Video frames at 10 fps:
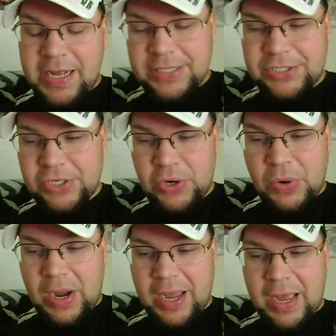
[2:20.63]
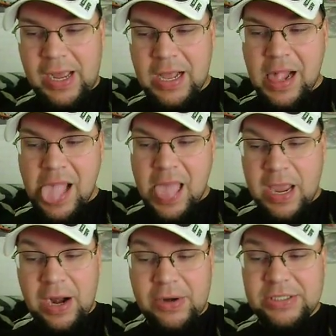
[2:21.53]
And so I
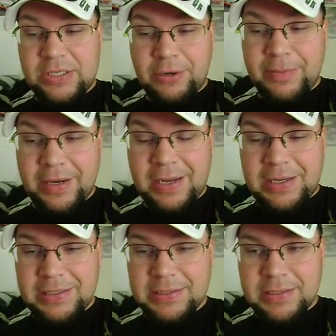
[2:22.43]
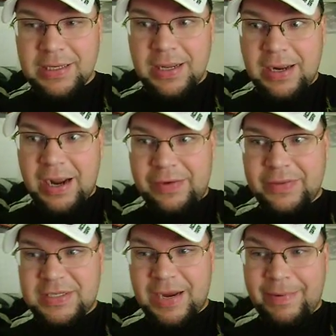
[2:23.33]
stuck with my guns, and half
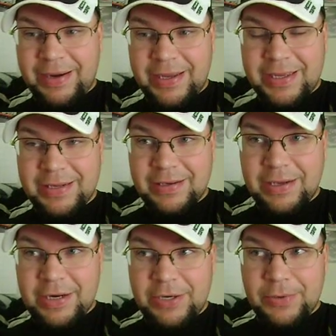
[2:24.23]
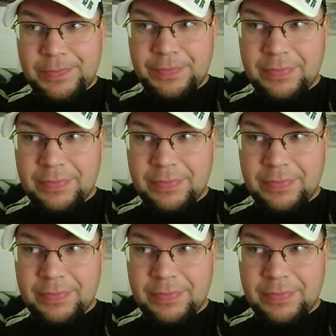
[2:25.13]
the time I get, pat